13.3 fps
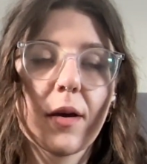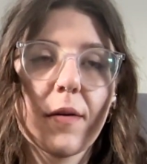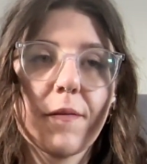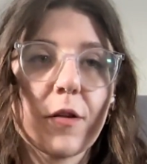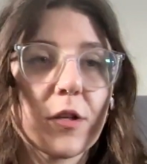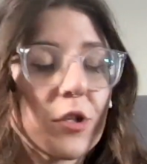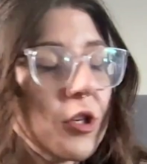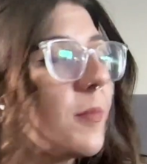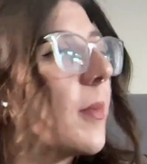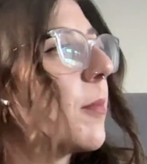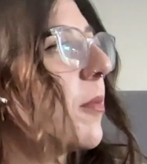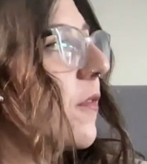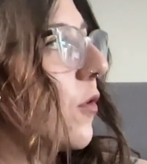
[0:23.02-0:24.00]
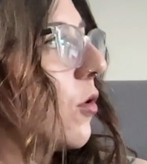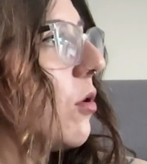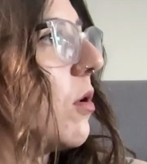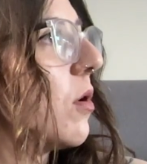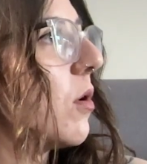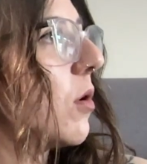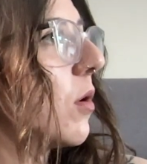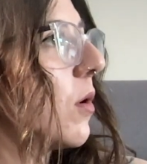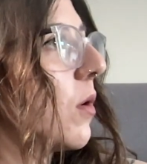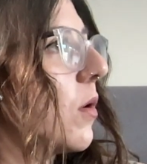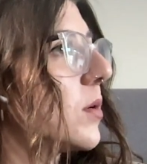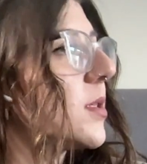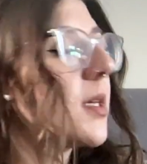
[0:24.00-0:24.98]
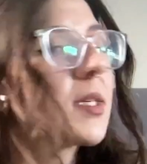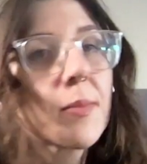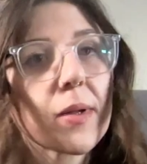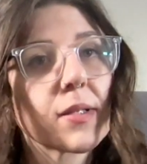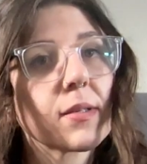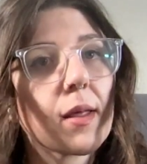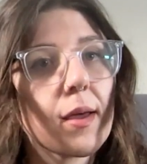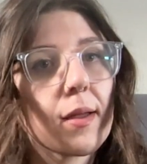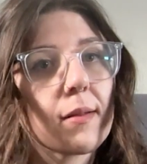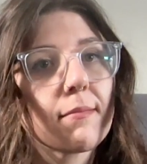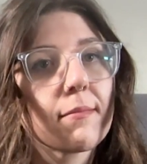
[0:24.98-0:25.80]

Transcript: Flosstube number 4. 6 months late.